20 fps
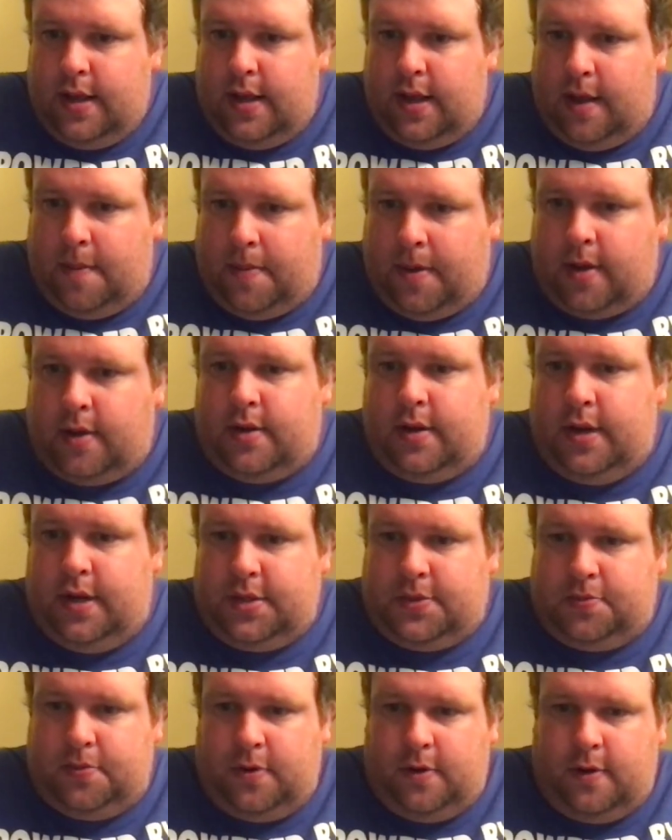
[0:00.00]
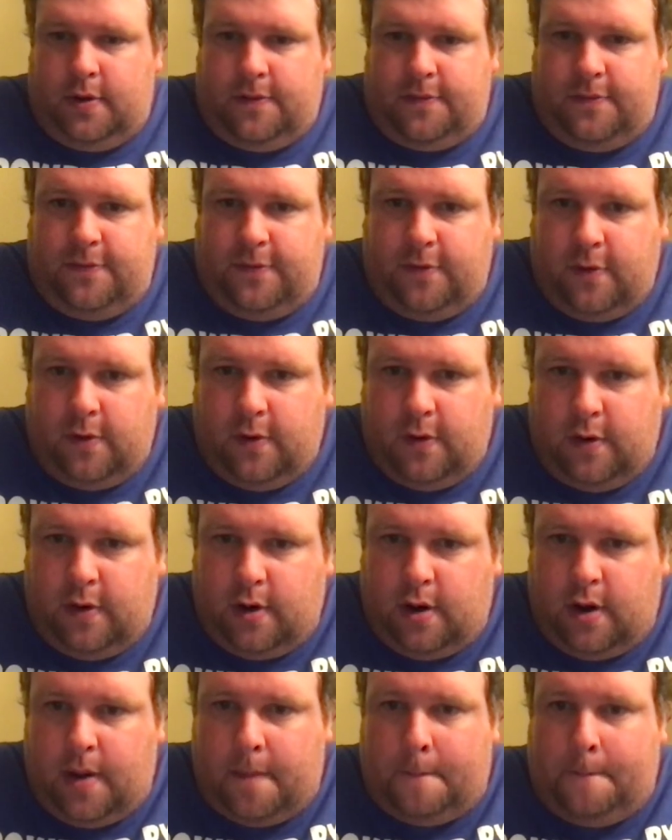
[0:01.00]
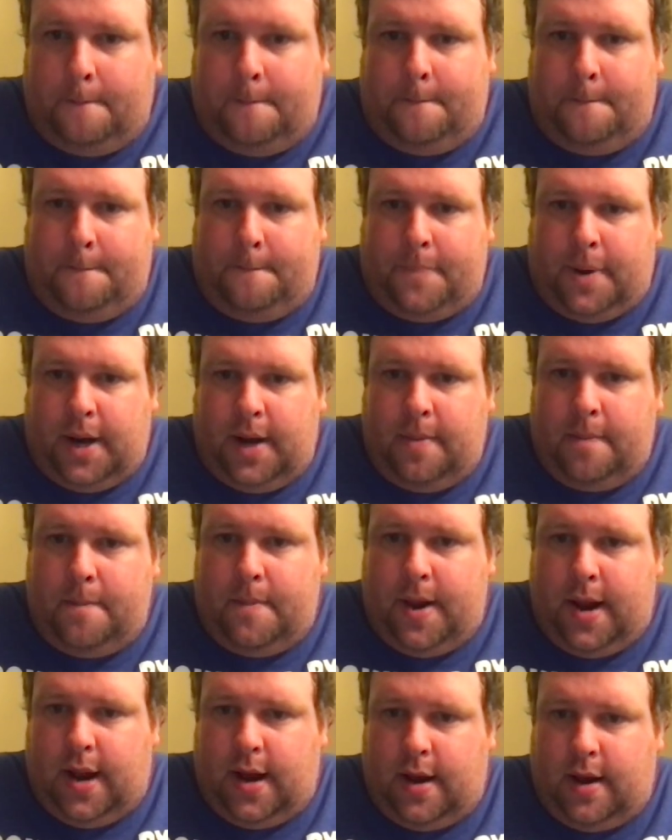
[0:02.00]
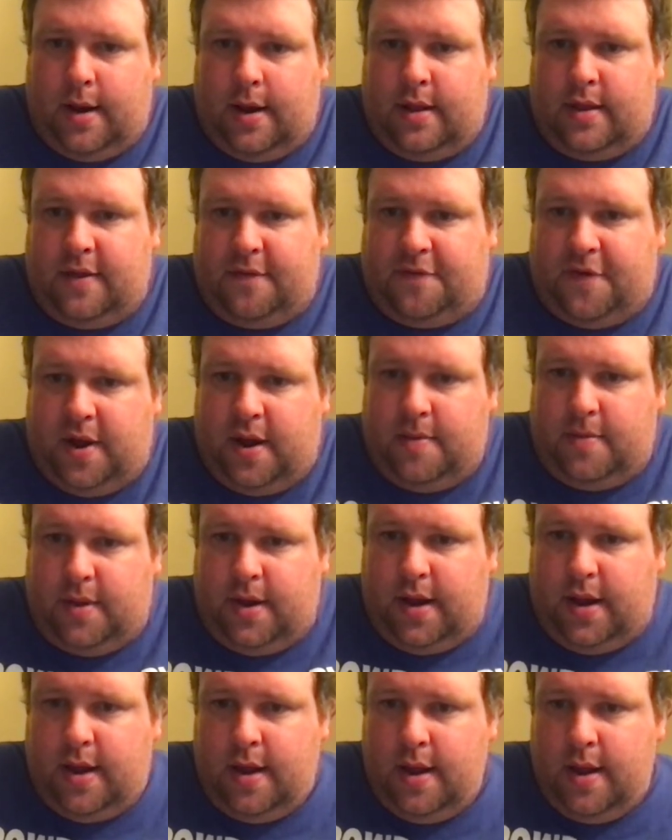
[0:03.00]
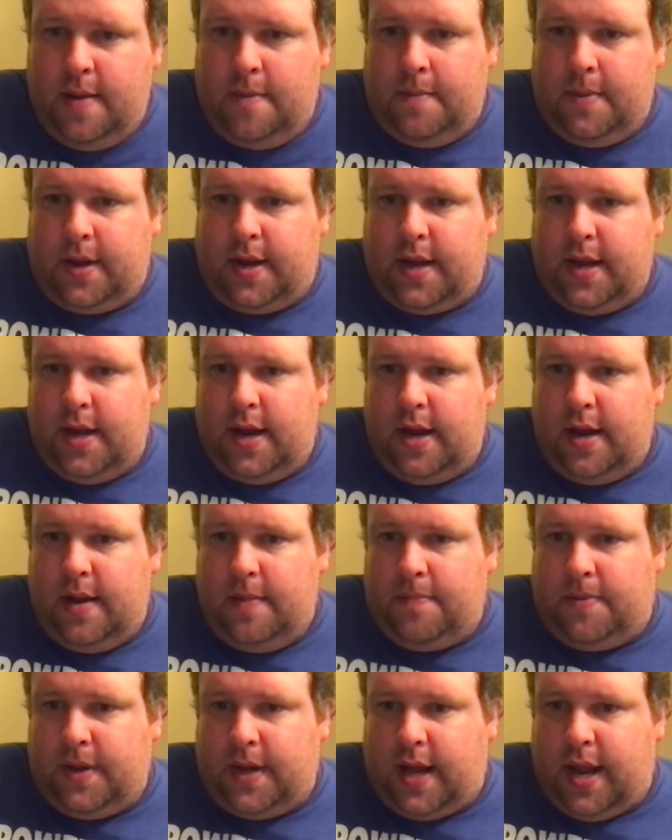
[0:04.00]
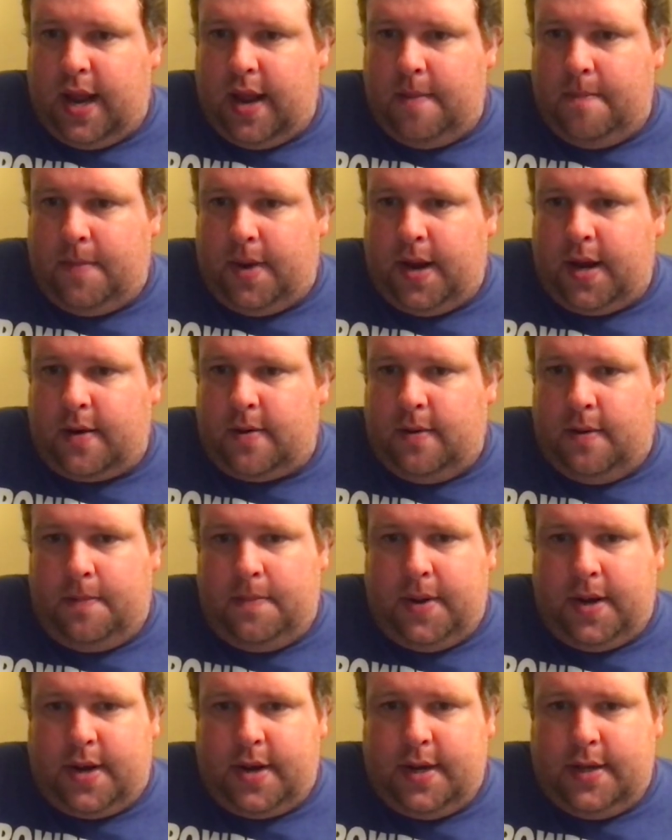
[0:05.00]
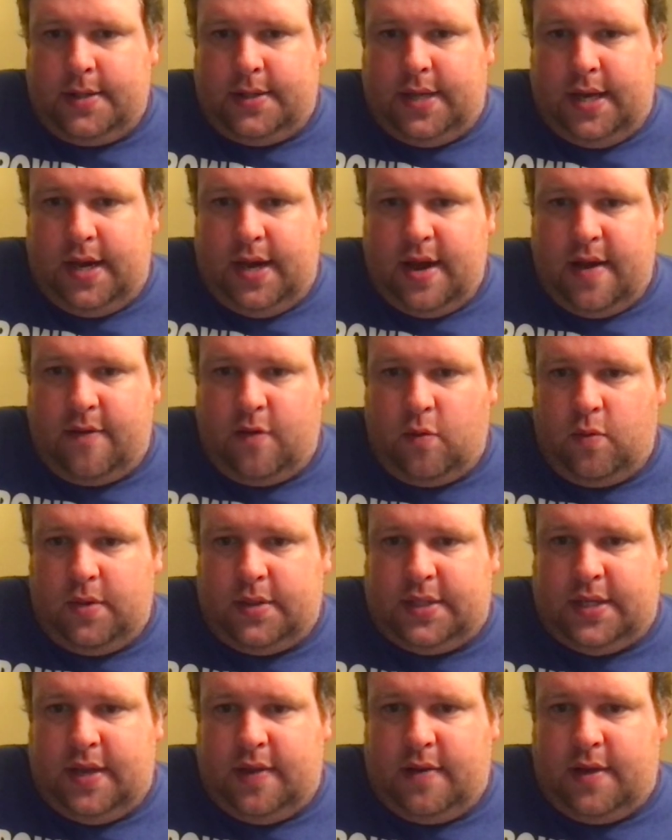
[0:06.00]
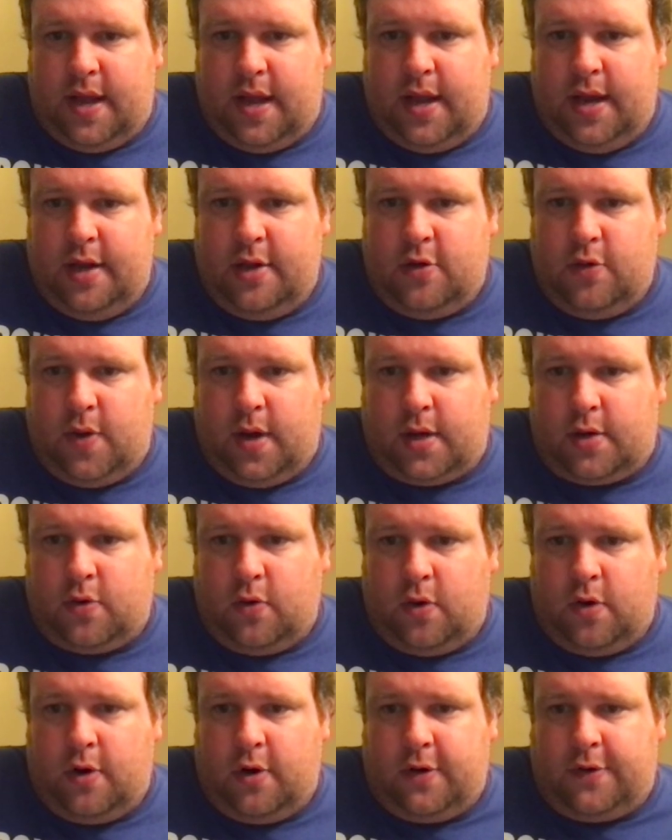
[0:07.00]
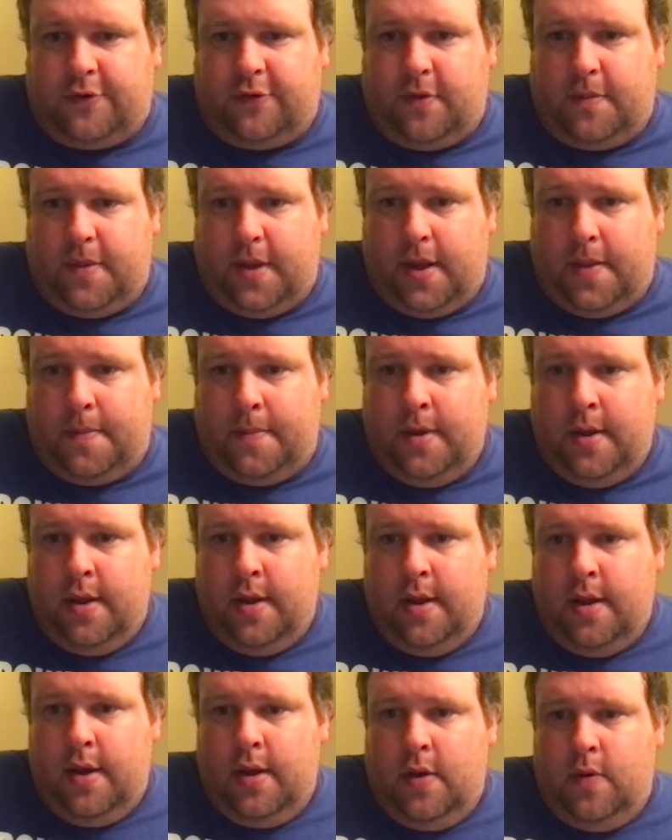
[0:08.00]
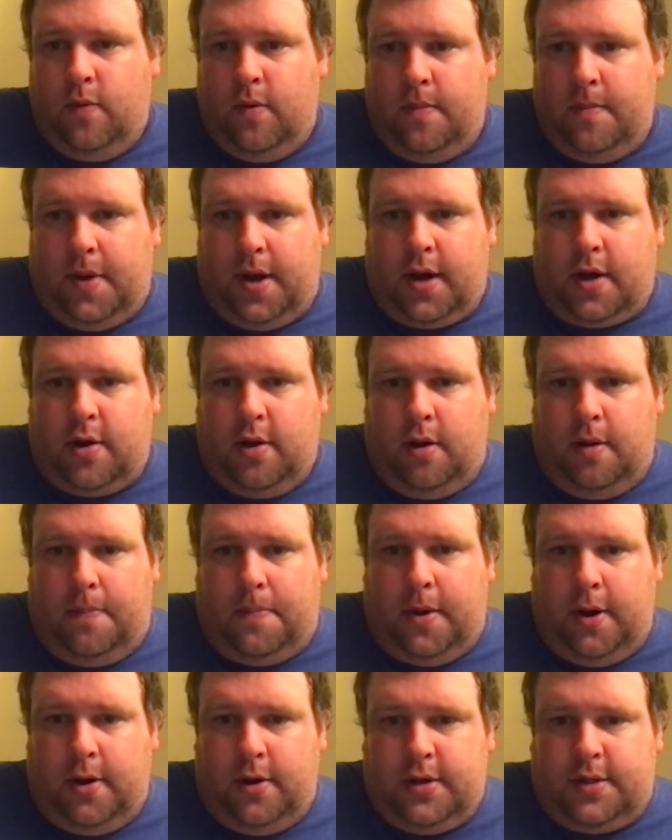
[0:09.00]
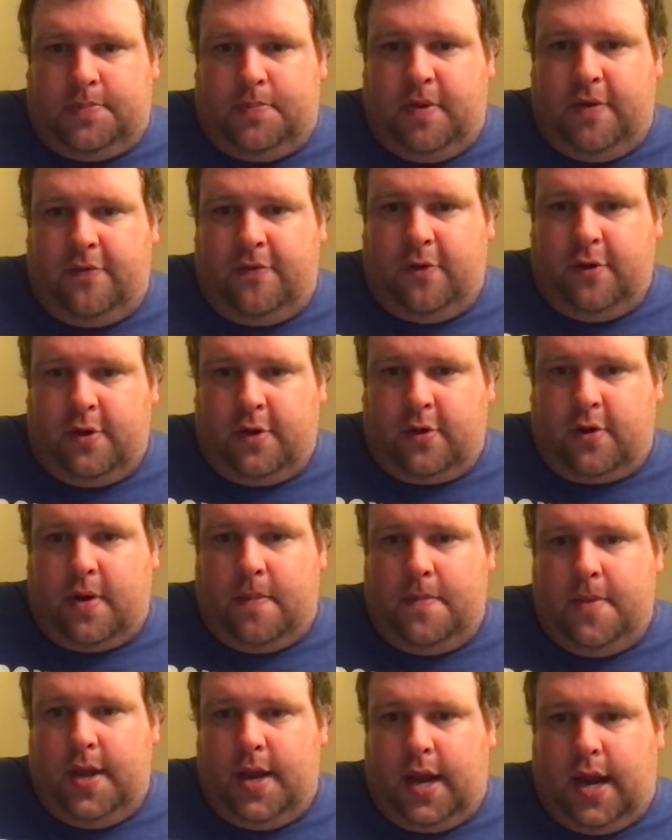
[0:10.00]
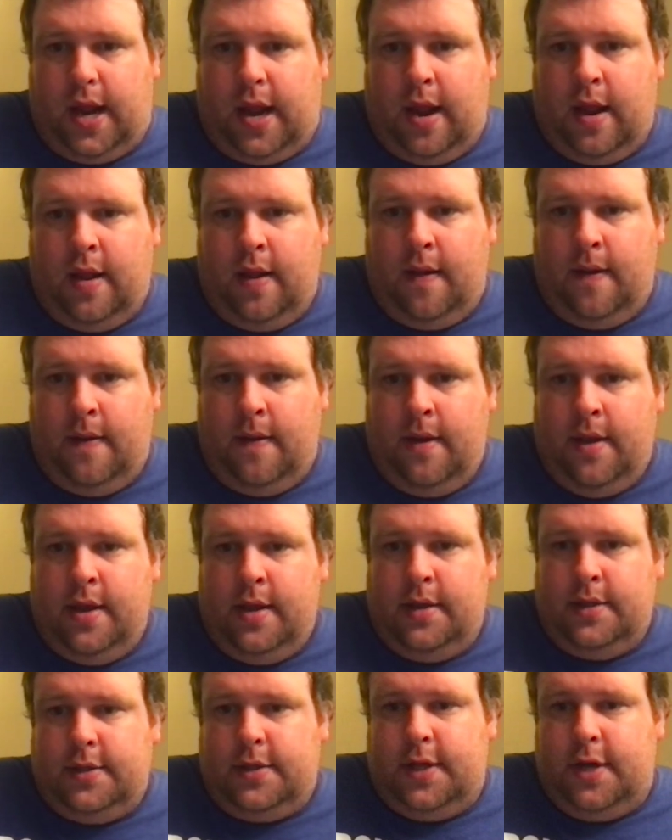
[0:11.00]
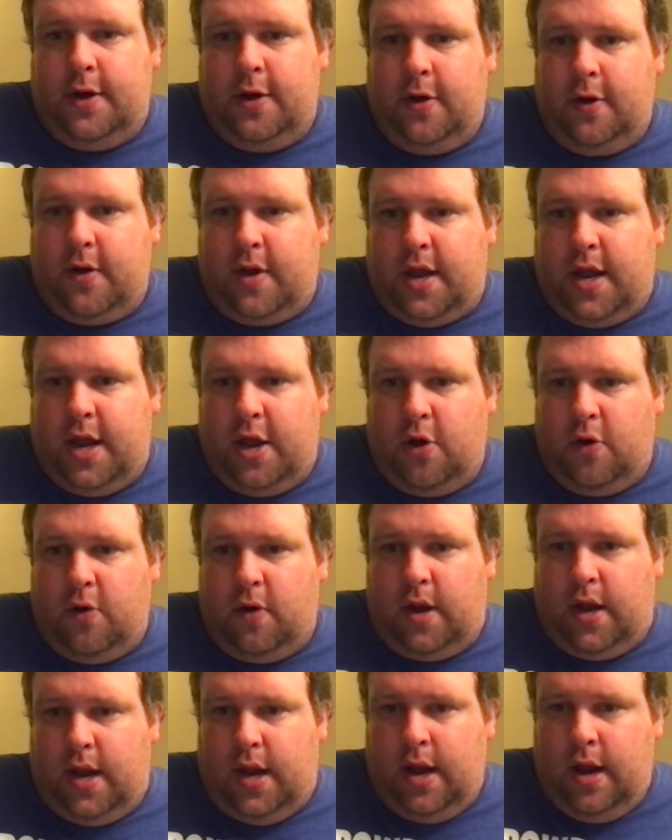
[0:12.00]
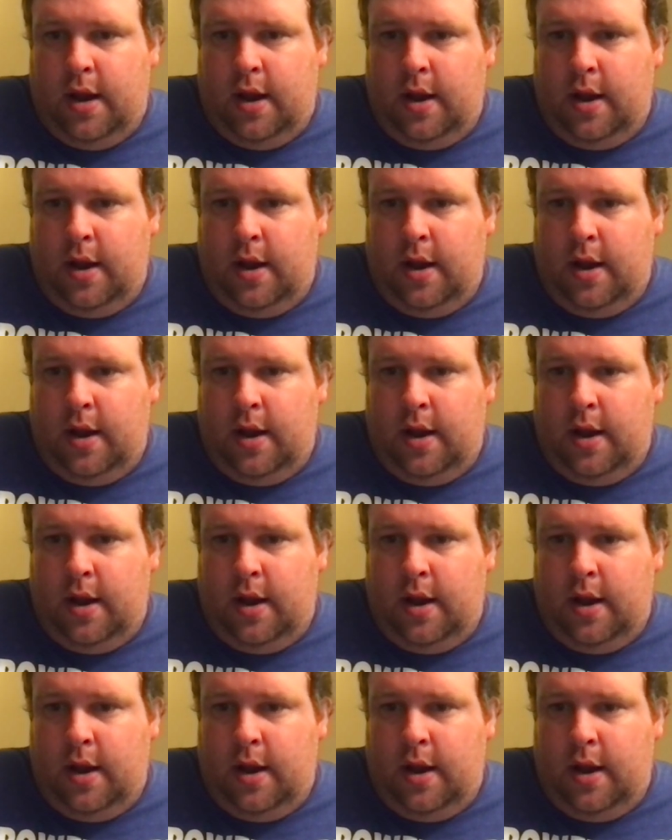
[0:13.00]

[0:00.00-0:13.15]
about his role for a button man in the family, but cannot implicate Michael because he never received any direct orders from him when Michael appears before the committee. Senator Geary